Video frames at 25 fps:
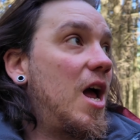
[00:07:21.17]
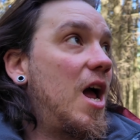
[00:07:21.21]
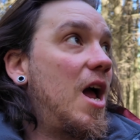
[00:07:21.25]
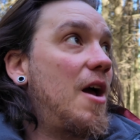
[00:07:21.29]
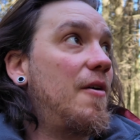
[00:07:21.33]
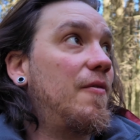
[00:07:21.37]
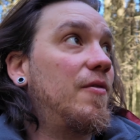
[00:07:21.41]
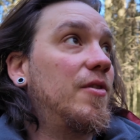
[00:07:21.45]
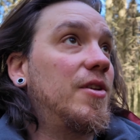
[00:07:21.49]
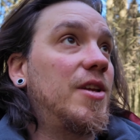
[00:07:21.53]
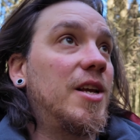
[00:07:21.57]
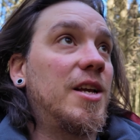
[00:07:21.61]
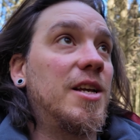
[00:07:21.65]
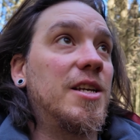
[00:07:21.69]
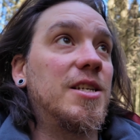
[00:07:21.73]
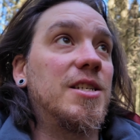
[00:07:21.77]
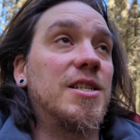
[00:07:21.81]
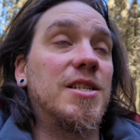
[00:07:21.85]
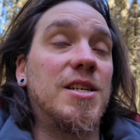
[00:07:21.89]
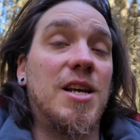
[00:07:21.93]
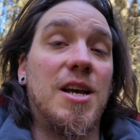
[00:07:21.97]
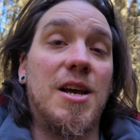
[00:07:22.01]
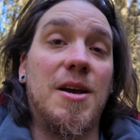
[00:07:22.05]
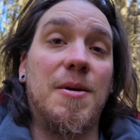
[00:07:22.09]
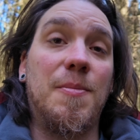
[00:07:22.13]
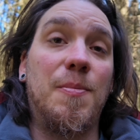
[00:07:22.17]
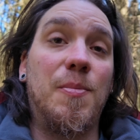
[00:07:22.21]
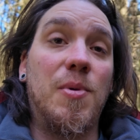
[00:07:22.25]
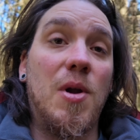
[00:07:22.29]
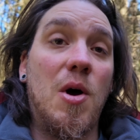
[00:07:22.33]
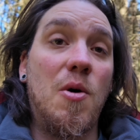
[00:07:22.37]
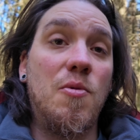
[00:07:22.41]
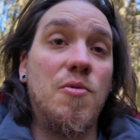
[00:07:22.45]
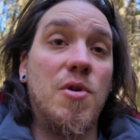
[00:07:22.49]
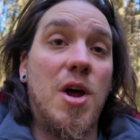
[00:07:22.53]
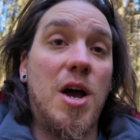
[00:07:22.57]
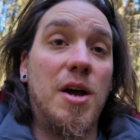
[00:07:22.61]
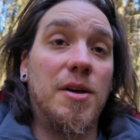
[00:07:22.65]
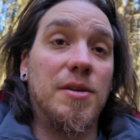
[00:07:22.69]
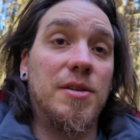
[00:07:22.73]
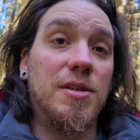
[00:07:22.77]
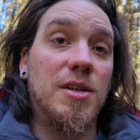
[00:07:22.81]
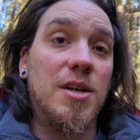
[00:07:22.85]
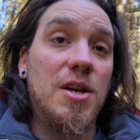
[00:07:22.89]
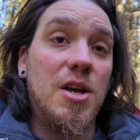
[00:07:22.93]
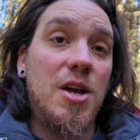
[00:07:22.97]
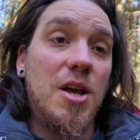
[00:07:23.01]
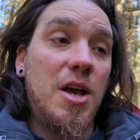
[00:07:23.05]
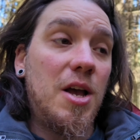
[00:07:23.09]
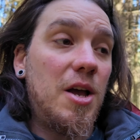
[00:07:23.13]
Everything is blown out.
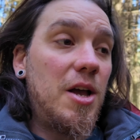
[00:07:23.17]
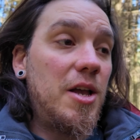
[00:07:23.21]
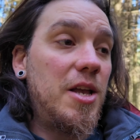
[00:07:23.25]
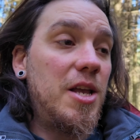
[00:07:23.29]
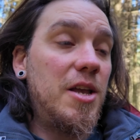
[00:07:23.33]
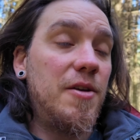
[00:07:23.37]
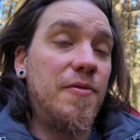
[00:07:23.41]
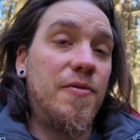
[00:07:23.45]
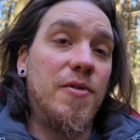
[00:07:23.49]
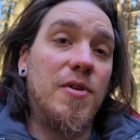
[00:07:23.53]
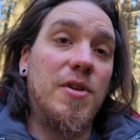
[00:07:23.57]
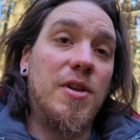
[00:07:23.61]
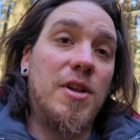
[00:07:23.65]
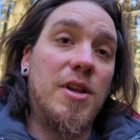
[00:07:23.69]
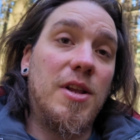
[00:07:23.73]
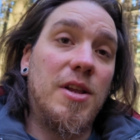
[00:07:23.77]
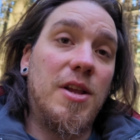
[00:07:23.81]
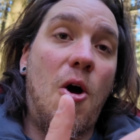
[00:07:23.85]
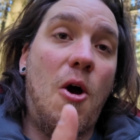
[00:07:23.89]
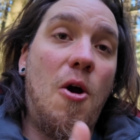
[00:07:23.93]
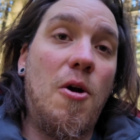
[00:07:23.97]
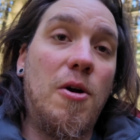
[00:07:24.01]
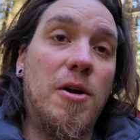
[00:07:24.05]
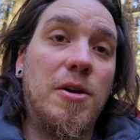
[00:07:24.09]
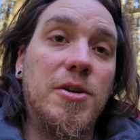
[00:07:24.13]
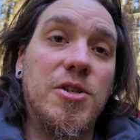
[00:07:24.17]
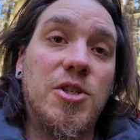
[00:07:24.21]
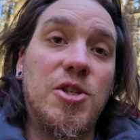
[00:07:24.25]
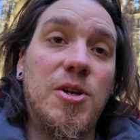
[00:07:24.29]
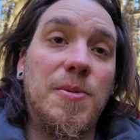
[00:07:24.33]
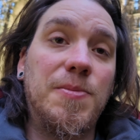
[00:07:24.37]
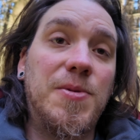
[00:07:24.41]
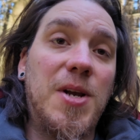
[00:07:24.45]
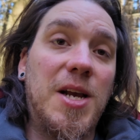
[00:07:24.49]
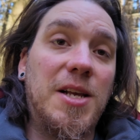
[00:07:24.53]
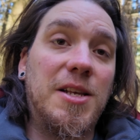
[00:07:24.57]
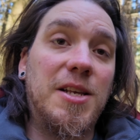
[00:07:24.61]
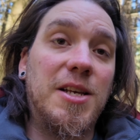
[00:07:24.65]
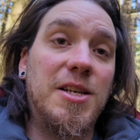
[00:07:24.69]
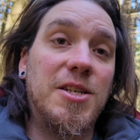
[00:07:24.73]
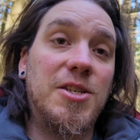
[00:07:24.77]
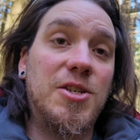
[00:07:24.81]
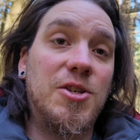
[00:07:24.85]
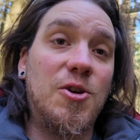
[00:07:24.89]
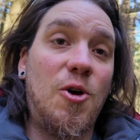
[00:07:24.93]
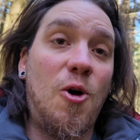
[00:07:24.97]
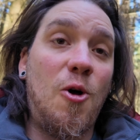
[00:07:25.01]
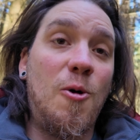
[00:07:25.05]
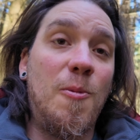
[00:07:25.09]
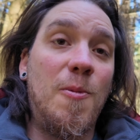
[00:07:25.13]
Even our subject
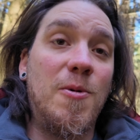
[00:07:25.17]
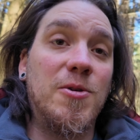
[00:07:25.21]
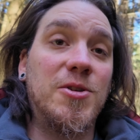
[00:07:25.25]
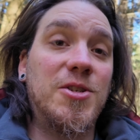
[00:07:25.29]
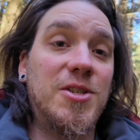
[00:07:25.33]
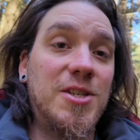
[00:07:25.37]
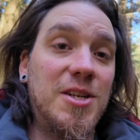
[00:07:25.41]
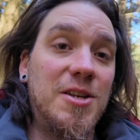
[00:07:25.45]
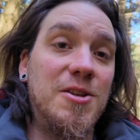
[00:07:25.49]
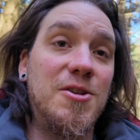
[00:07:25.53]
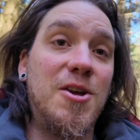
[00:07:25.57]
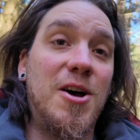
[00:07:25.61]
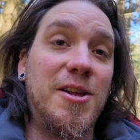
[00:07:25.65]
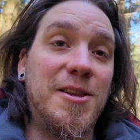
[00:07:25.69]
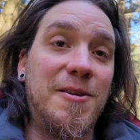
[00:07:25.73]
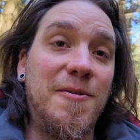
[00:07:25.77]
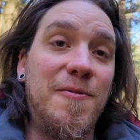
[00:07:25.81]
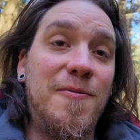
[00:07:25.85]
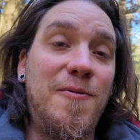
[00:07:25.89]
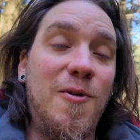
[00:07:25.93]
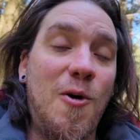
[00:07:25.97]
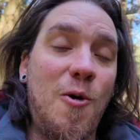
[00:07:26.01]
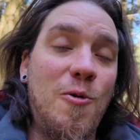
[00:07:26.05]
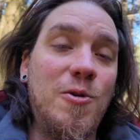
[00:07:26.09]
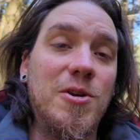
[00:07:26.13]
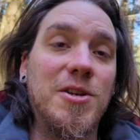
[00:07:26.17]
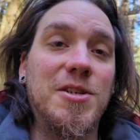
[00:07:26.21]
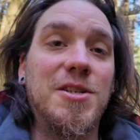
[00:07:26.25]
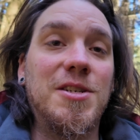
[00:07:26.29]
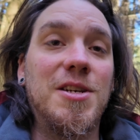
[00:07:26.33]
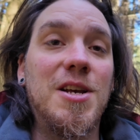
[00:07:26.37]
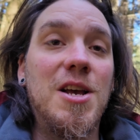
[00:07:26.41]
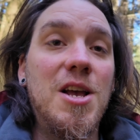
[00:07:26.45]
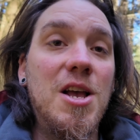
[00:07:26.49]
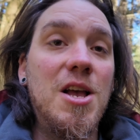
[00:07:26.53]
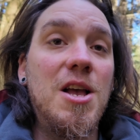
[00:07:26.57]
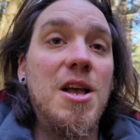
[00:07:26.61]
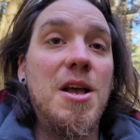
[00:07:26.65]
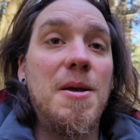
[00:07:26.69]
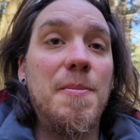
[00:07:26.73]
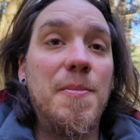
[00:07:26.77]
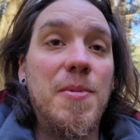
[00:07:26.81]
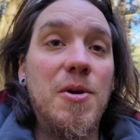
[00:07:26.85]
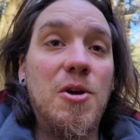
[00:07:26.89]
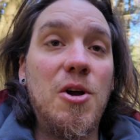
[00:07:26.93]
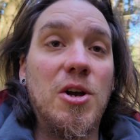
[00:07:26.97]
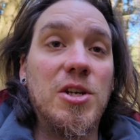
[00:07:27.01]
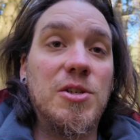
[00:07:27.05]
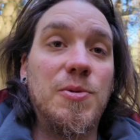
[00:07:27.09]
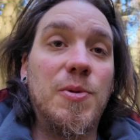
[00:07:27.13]
is almost not in focus
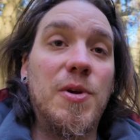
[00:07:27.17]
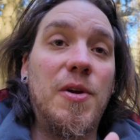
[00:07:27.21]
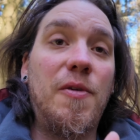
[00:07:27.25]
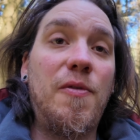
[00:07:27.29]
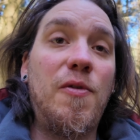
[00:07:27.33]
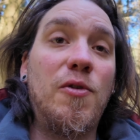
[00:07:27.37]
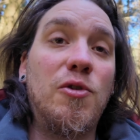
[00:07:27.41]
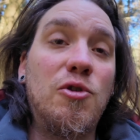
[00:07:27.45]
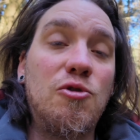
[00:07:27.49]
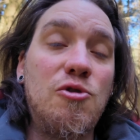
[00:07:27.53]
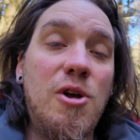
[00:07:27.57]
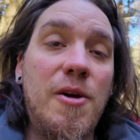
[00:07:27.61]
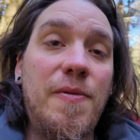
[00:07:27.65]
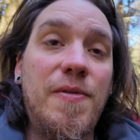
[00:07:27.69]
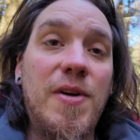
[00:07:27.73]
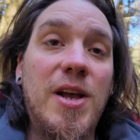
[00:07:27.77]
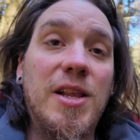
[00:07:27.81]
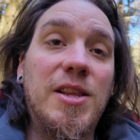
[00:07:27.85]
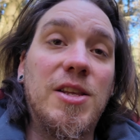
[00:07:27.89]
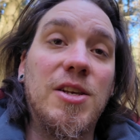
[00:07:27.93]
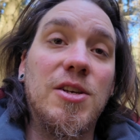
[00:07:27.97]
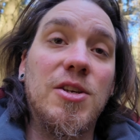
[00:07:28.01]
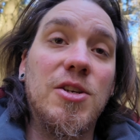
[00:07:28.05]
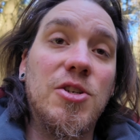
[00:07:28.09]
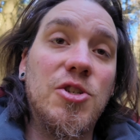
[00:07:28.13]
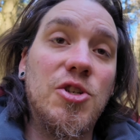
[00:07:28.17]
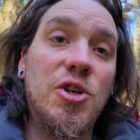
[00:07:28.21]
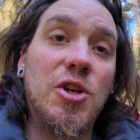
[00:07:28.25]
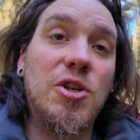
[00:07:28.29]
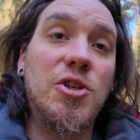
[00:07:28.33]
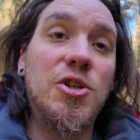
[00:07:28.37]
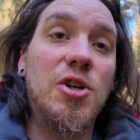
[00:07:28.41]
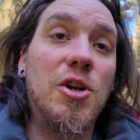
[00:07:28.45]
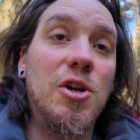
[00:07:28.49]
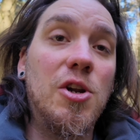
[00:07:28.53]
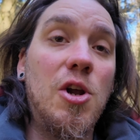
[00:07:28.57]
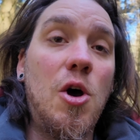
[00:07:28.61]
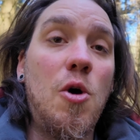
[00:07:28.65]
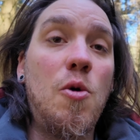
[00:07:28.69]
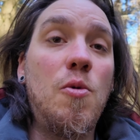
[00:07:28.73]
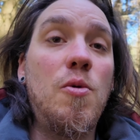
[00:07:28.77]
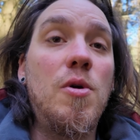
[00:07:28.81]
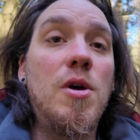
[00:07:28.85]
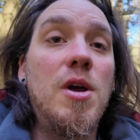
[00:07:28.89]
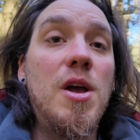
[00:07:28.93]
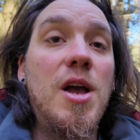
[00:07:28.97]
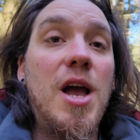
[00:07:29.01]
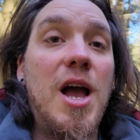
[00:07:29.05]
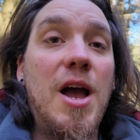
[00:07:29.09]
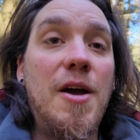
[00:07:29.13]
because we're photographing at such a low
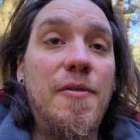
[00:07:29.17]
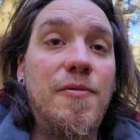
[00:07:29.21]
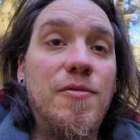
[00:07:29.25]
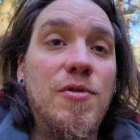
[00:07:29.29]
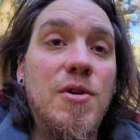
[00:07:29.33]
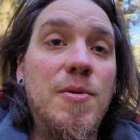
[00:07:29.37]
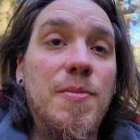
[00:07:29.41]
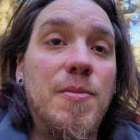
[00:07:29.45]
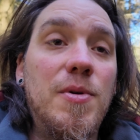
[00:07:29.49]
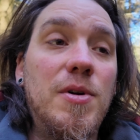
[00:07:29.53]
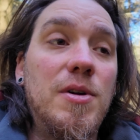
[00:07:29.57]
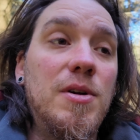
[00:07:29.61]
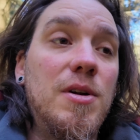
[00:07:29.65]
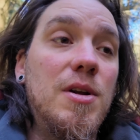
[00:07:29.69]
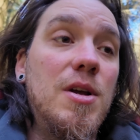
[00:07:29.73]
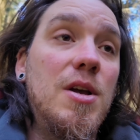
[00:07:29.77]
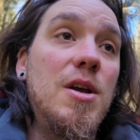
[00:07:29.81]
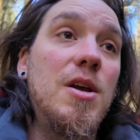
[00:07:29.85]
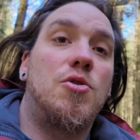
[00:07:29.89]
f number.